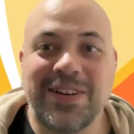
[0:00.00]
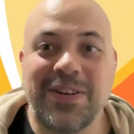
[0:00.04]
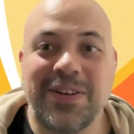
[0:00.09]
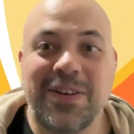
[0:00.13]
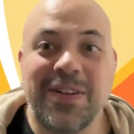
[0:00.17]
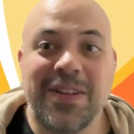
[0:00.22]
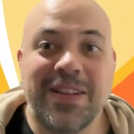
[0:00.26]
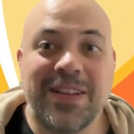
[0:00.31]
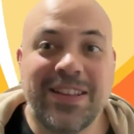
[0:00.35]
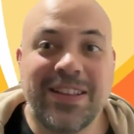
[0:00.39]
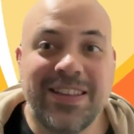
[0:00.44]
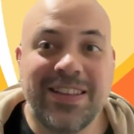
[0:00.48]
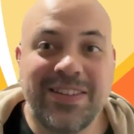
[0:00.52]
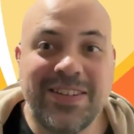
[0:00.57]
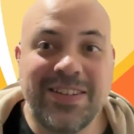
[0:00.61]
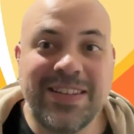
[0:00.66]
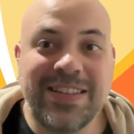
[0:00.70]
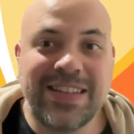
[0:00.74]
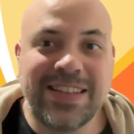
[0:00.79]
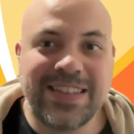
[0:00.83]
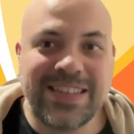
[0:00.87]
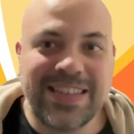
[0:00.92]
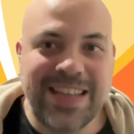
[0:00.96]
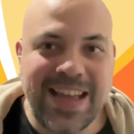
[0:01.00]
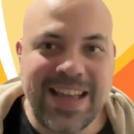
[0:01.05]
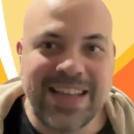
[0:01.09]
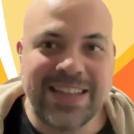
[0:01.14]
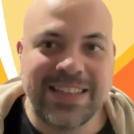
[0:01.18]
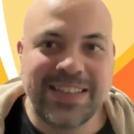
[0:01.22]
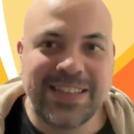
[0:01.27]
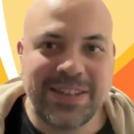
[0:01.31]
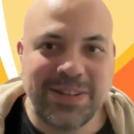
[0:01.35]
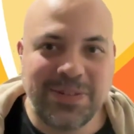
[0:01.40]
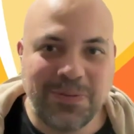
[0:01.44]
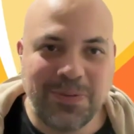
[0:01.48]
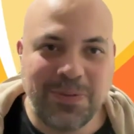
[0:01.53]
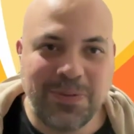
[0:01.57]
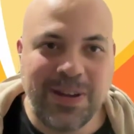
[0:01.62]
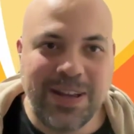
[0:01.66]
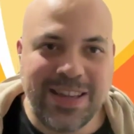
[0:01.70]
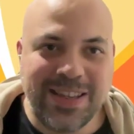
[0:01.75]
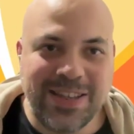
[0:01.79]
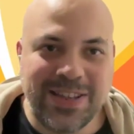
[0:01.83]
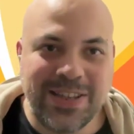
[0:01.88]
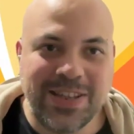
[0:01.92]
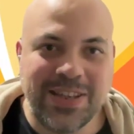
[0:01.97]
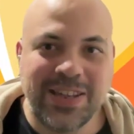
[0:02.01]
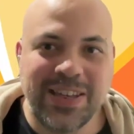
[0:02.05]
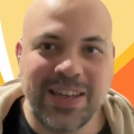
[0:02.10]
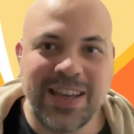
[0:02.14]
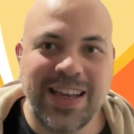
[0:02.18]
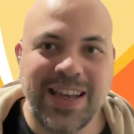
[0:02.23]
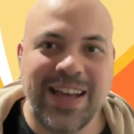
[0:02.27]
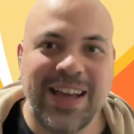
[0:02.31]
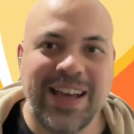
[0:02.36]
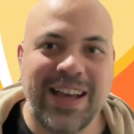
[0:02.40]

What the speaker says: So there is a sense in which